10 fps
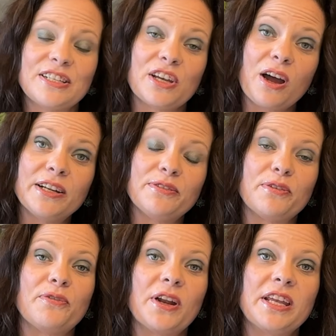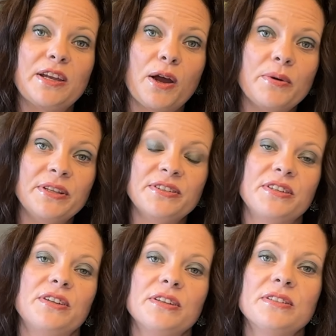So kind of a funny
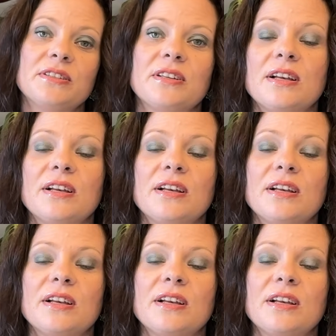coincidence,